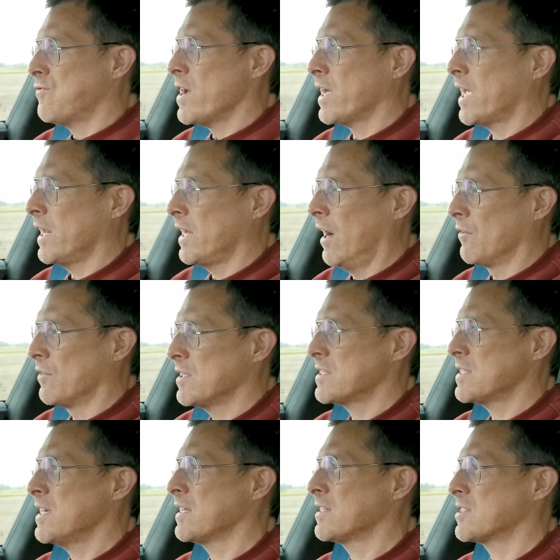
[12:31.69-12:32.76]
Freaking hell,
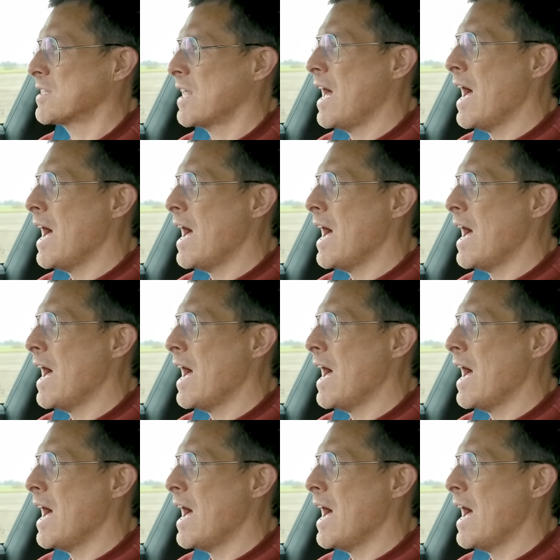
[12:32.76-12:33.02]
this thing just